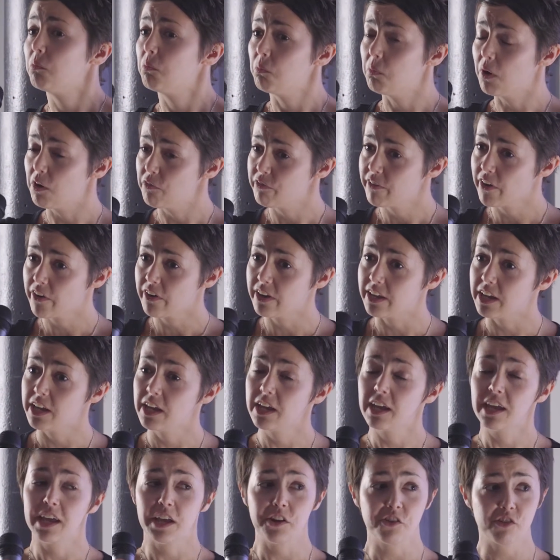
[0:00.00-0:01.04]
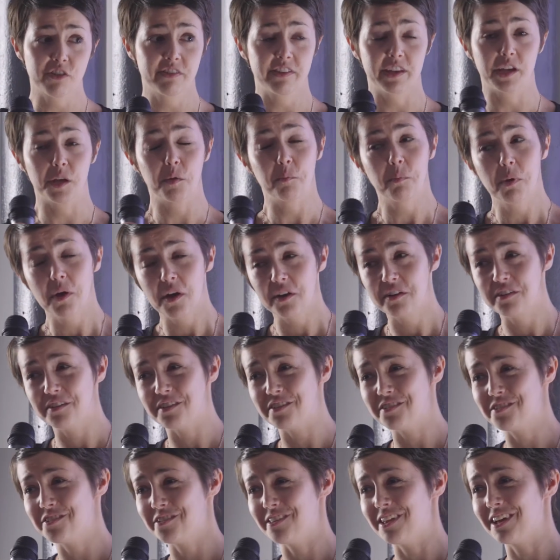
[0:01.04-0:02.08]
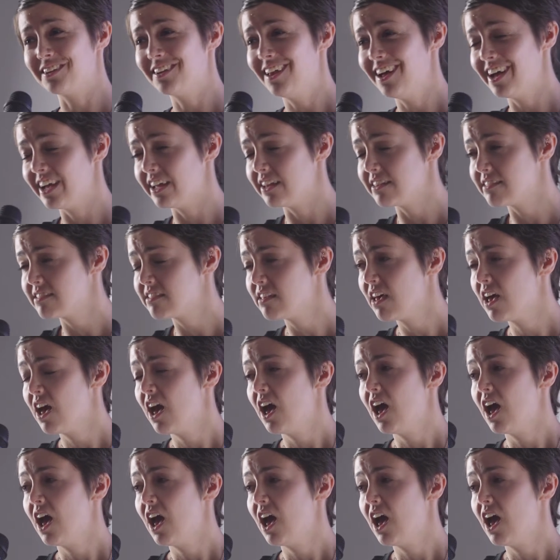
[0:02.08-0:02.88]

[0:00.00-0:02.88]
while very interesting and pertinent to their clients,